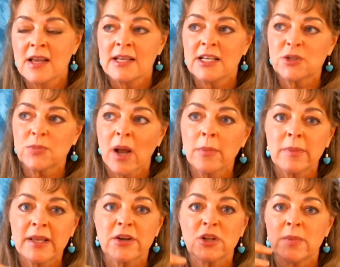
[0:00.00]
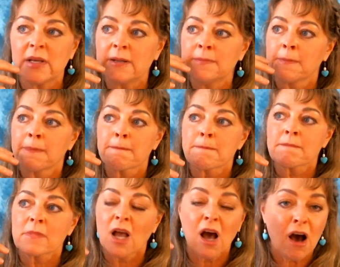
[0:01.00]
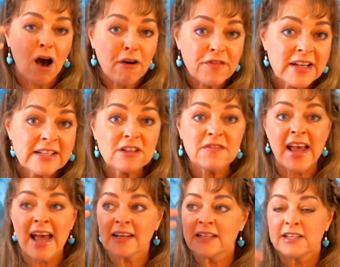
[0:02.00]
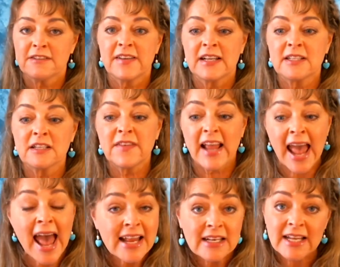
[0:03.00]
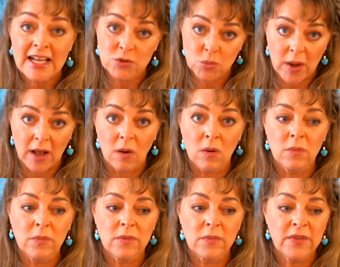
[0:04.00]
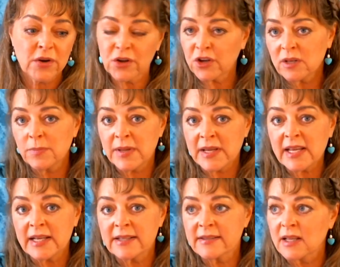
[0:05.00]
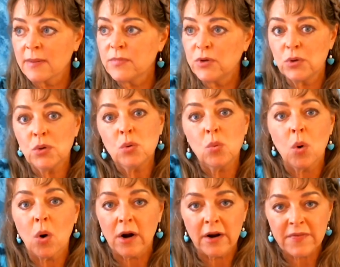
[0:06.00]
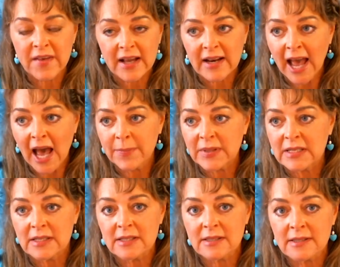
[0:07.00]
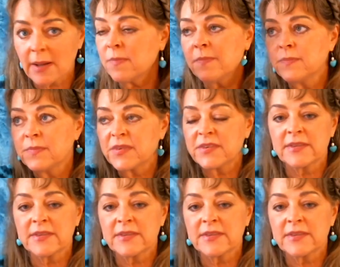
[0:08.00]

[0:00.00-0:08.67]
He's probably going to be offensive and defensive, and as well, there could be some new war that happens, some